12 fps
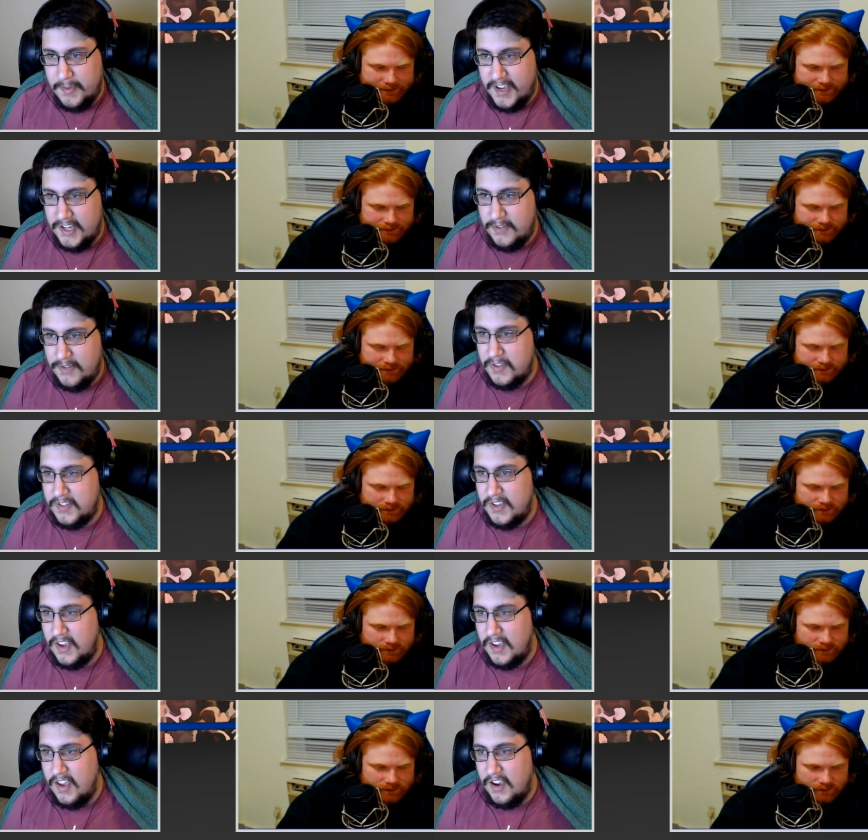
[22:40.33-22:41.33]
Speaker 1: this match
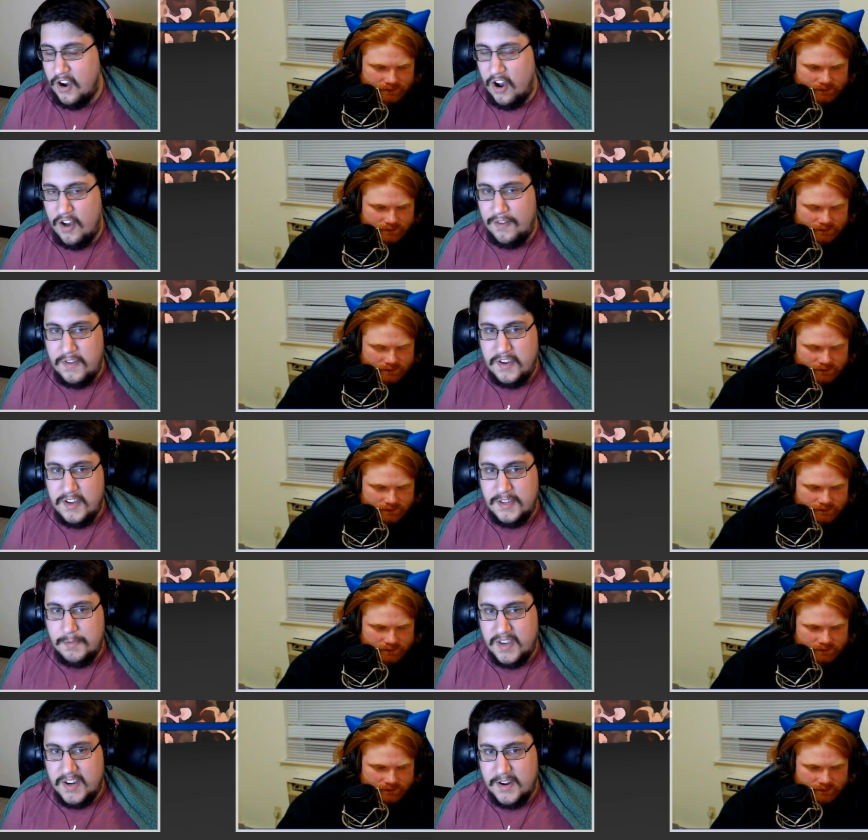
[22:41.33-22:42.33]
was Coffey
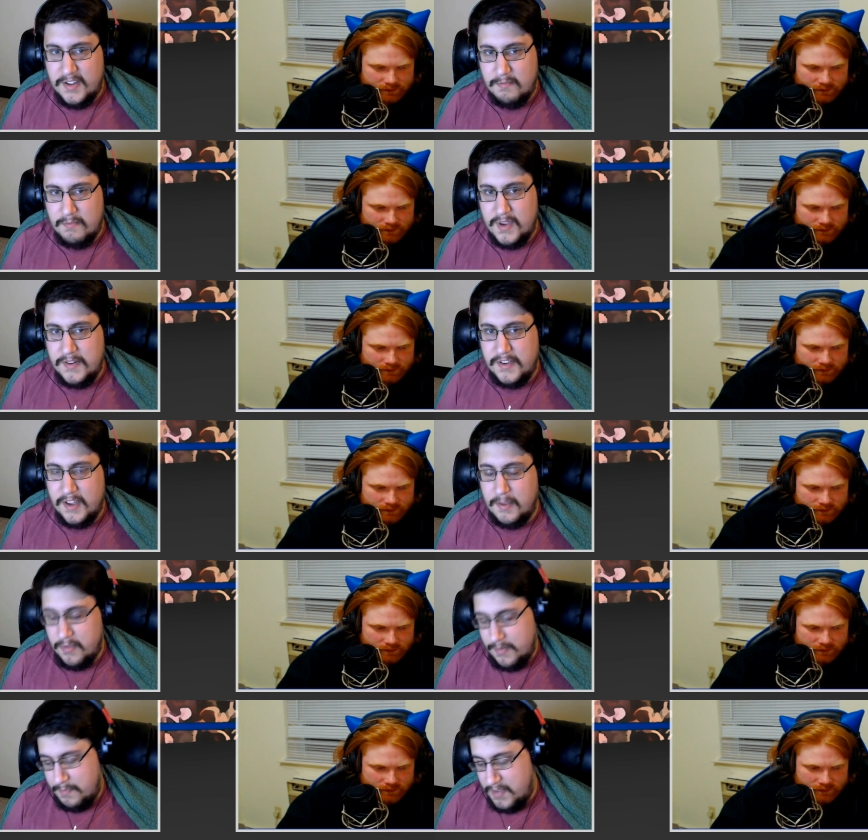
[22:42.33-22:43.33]
is bigger than Pete
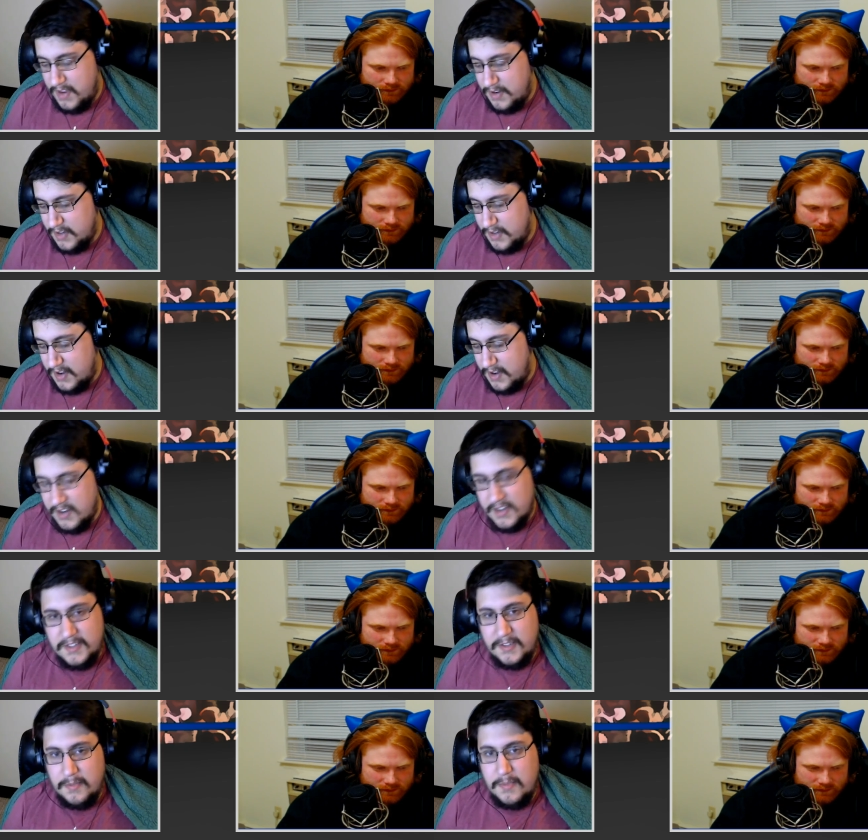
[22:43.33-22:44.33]
Dunne, but Pete Dunne
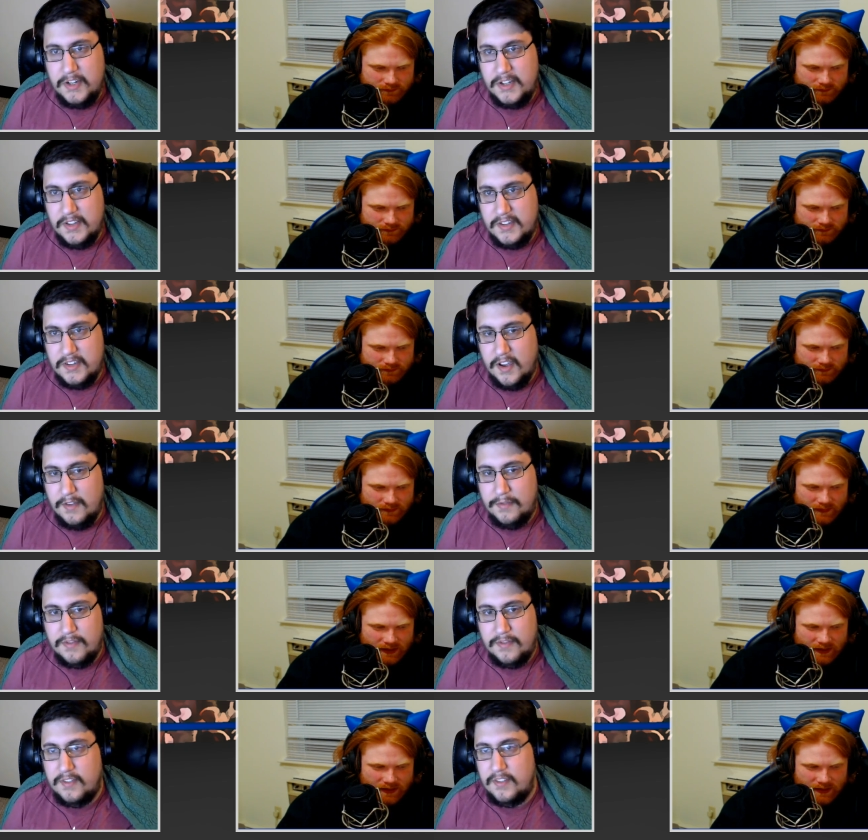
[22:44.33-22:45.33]
does submission
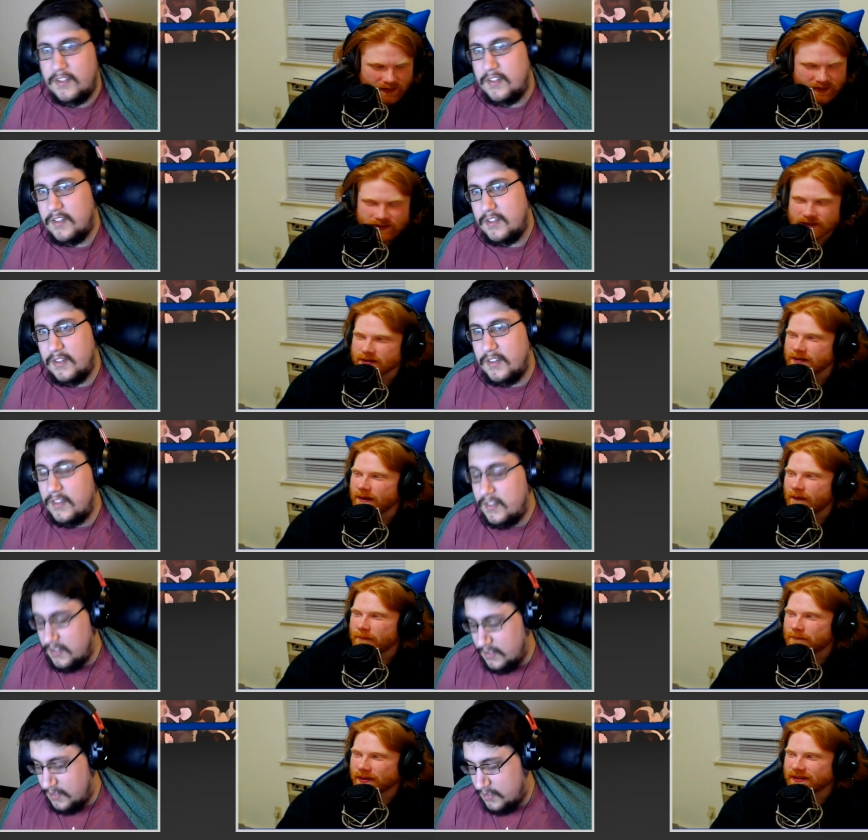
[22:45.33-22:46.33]
stuff.
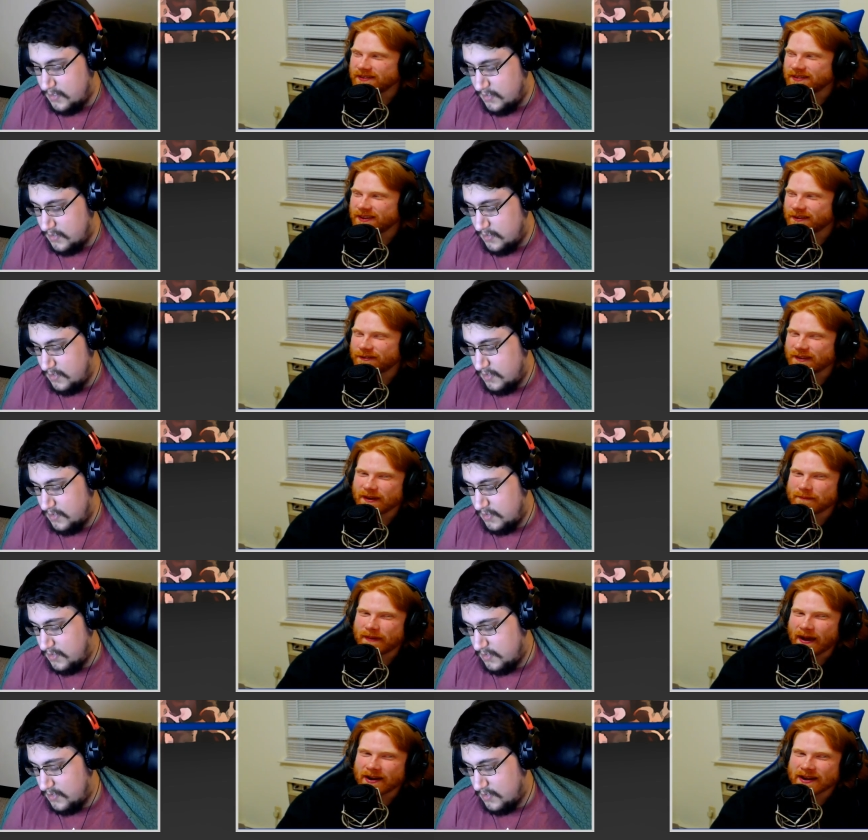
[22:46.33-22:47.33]
Speaker 2: But the thing
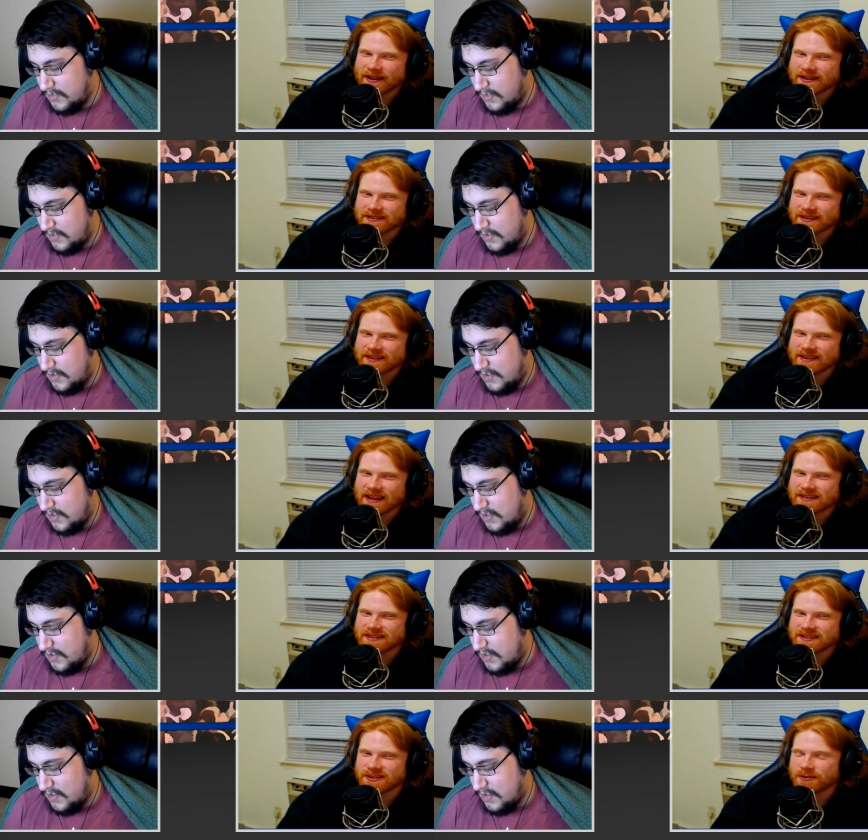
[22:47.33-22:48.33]
about it is that that's
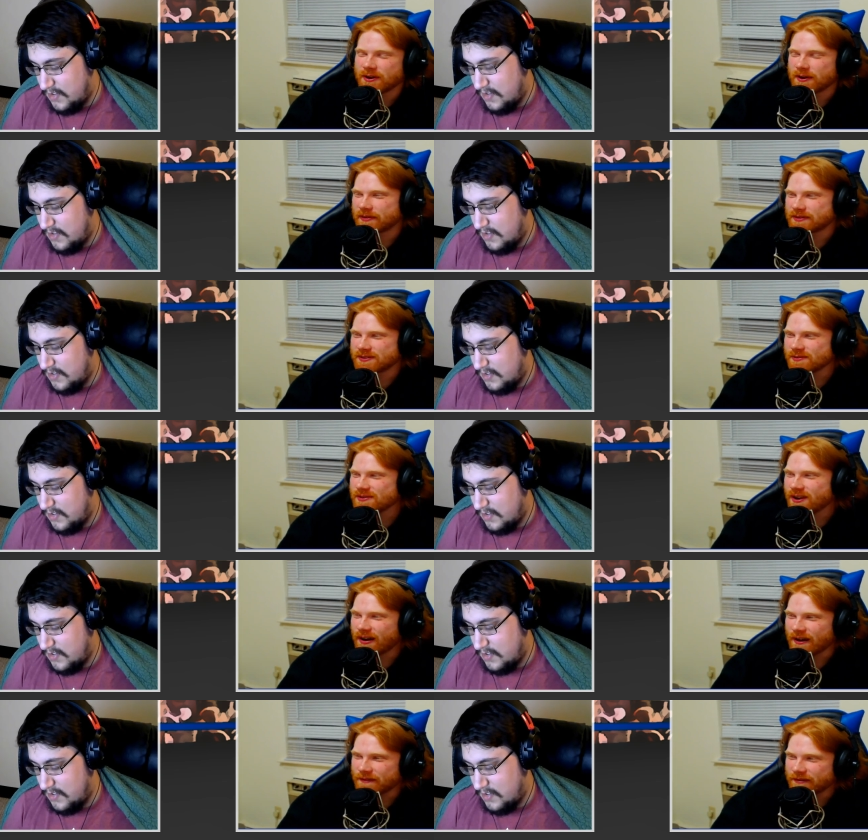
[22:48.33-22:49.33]
the story. But Joe
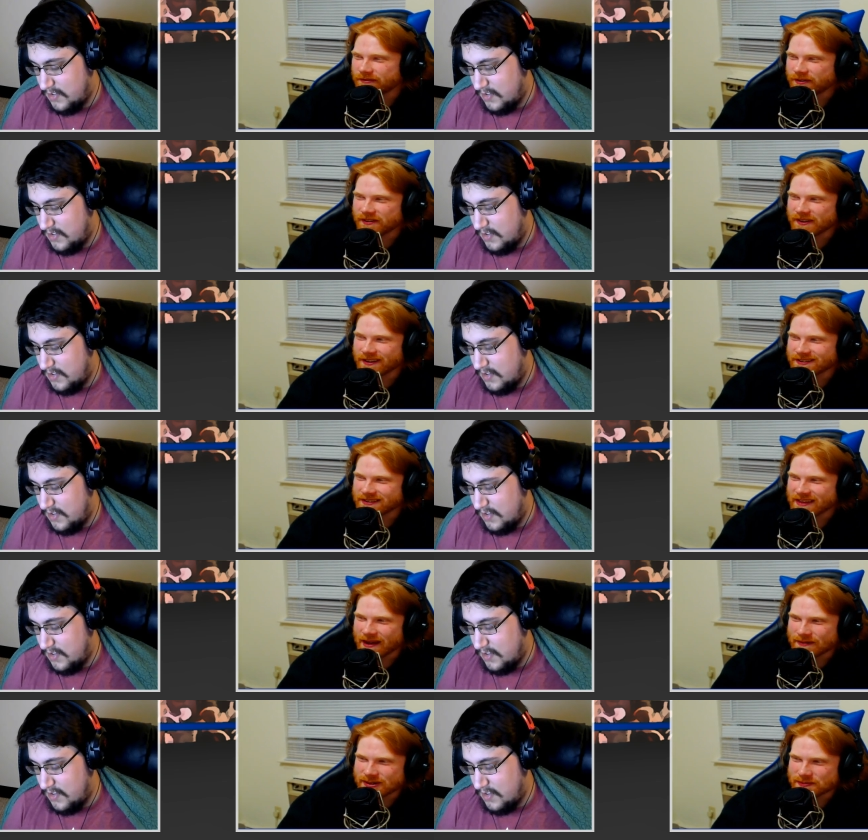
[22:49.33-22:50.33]
Coffey really isn't
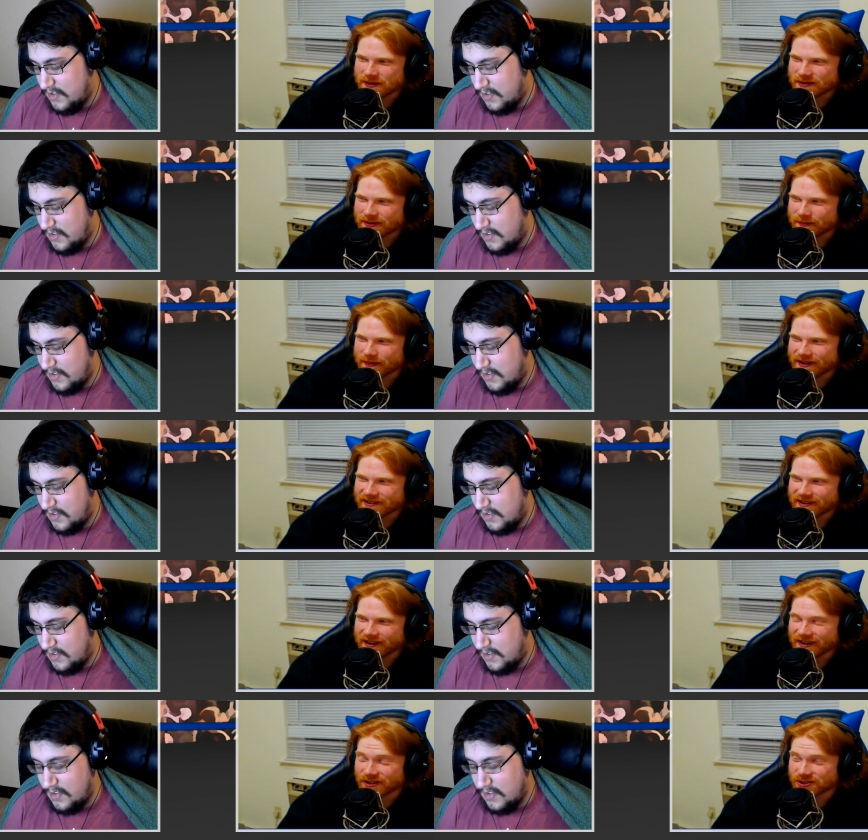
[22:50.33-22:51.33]
that much bigger than Pete
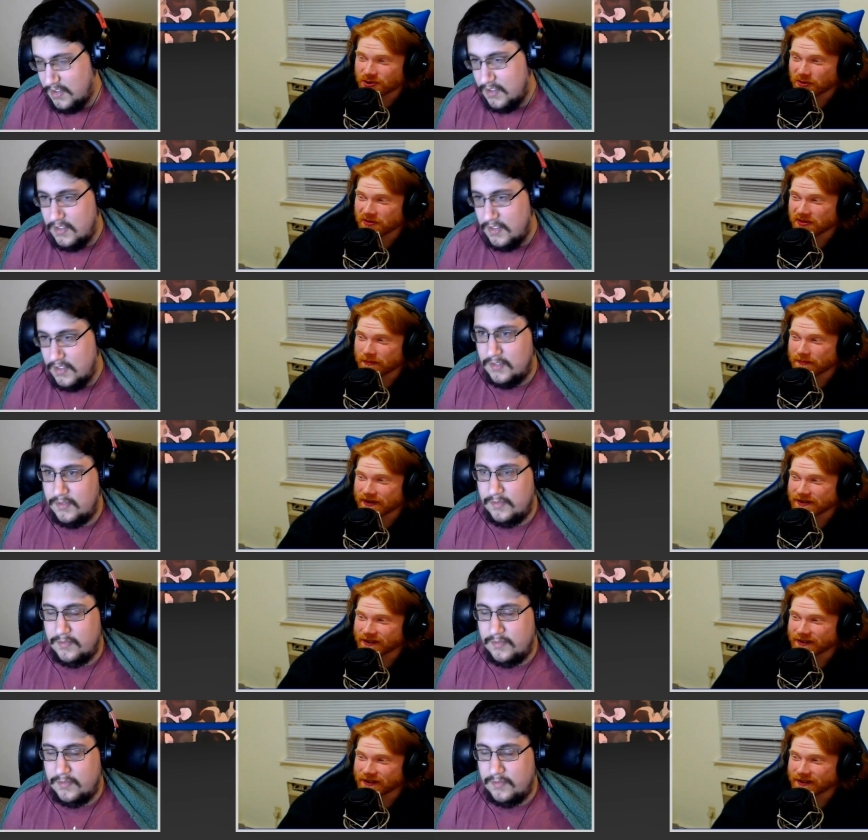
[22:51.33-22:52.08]
Dunne. He's shorter than Pete